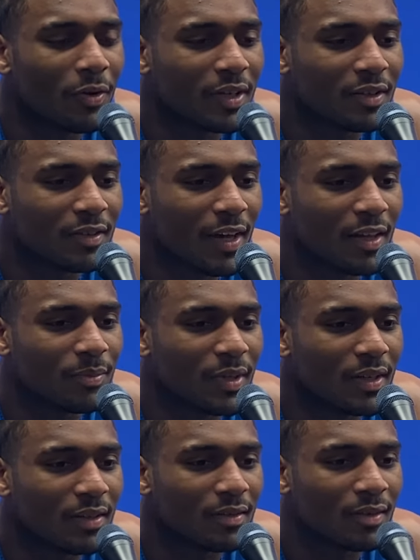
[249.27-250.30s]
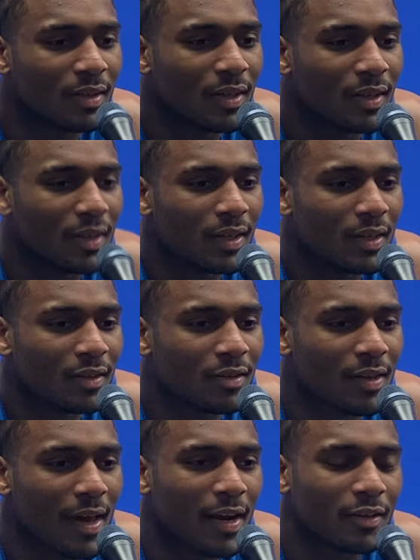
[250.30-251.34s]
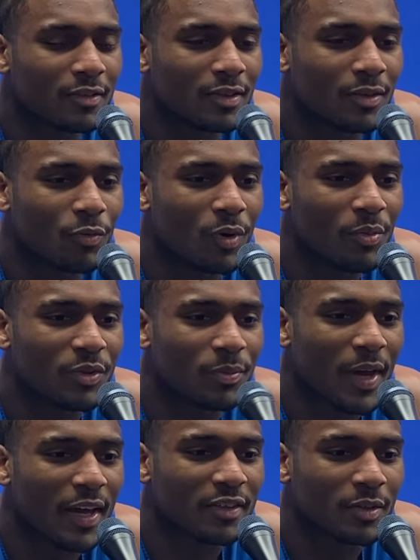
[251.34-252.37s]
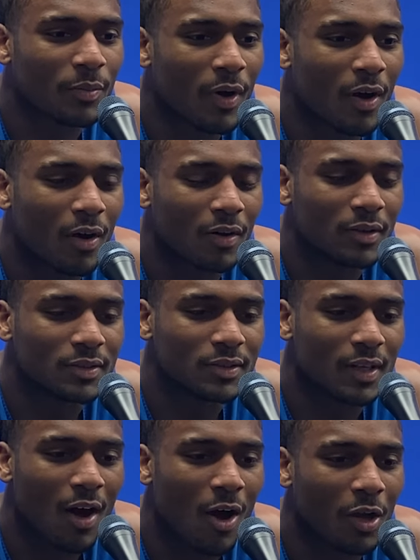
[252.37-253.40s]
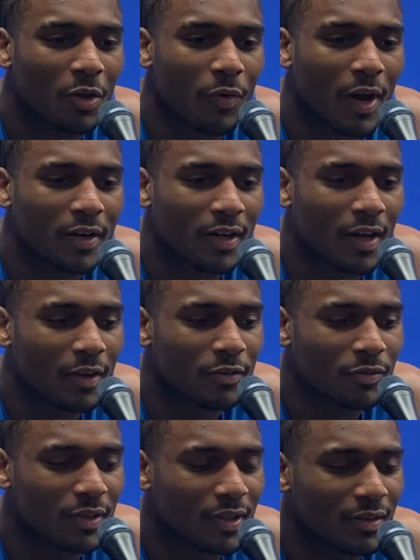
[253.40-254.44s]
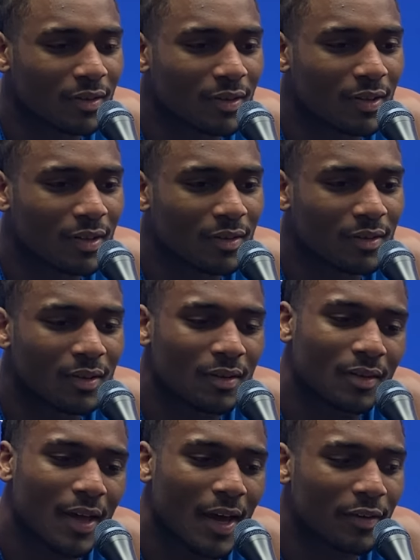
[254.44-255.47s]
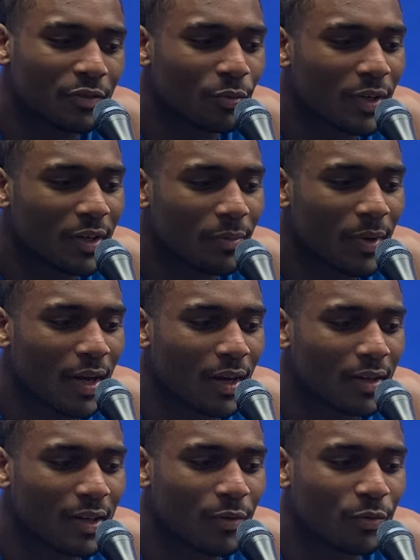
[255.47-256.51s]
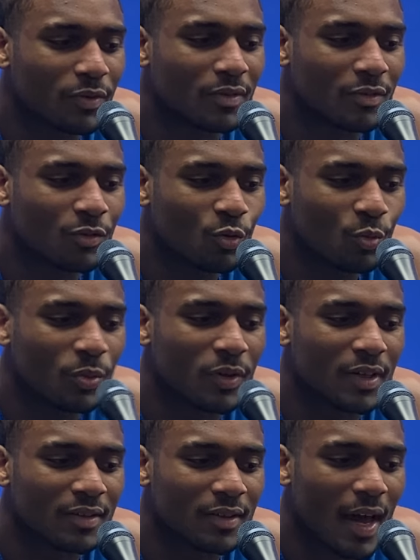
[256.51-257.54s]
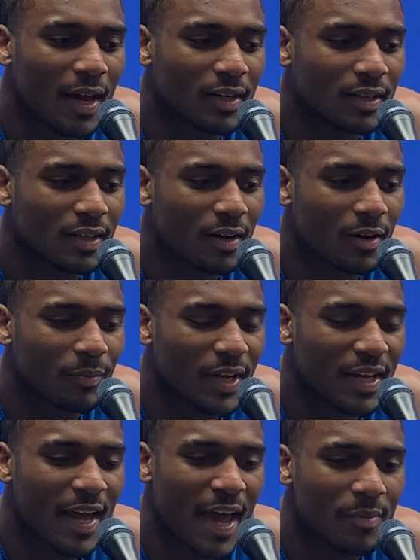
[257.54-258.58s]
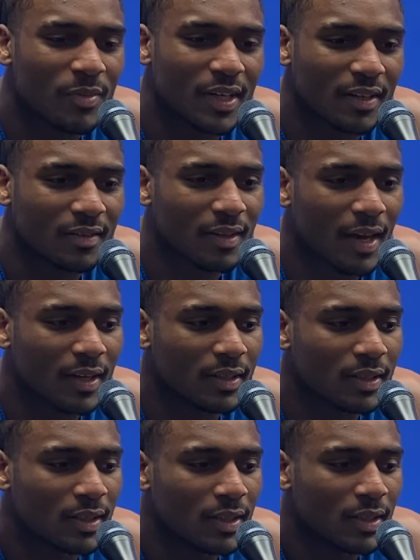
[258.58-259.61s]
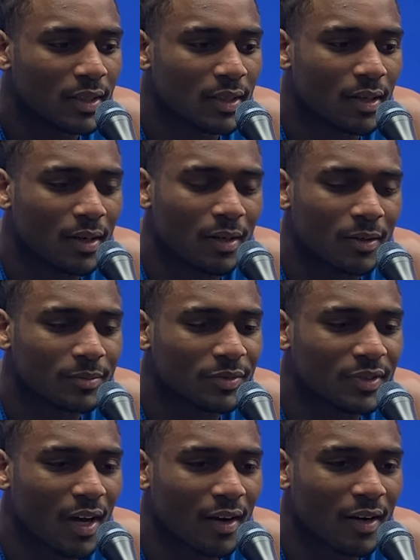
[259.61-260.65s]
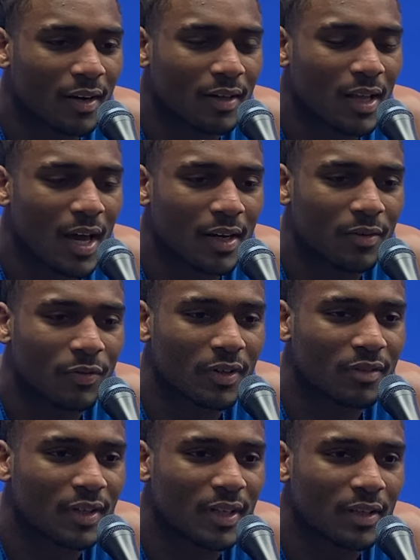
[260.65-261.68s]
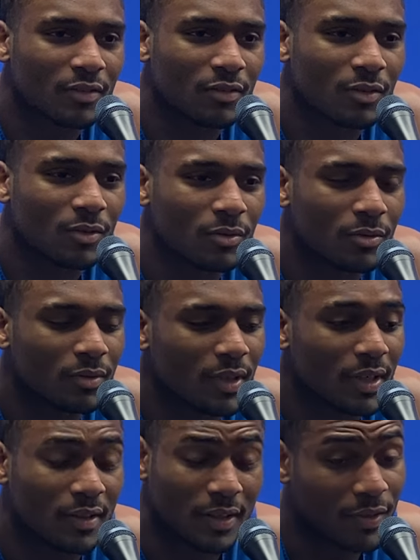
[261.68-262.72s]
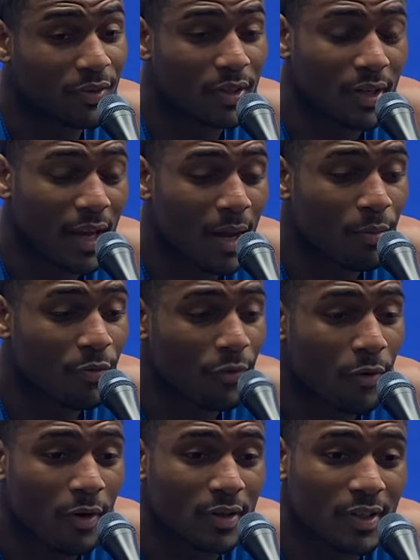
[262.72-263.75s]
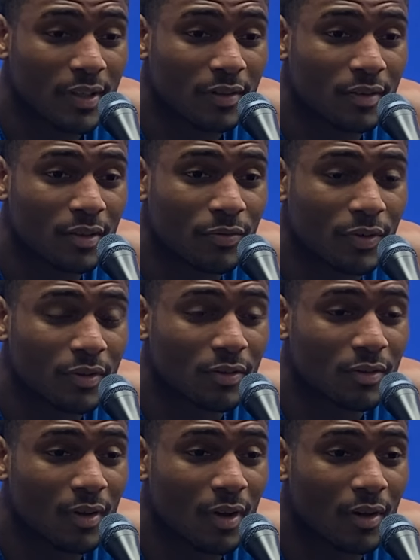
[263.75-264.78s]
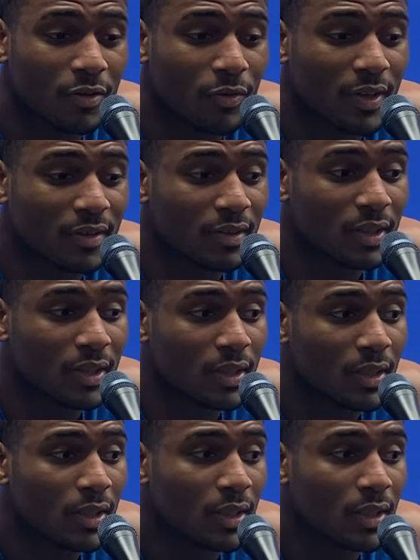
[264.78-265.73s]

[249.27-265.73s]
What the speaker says: excites me is, shout out to women's basketball all around the country this last week, man. It was super exciting, and it got me excited. South Carolina versus LSU, and even the game before, Tennessee versus USC.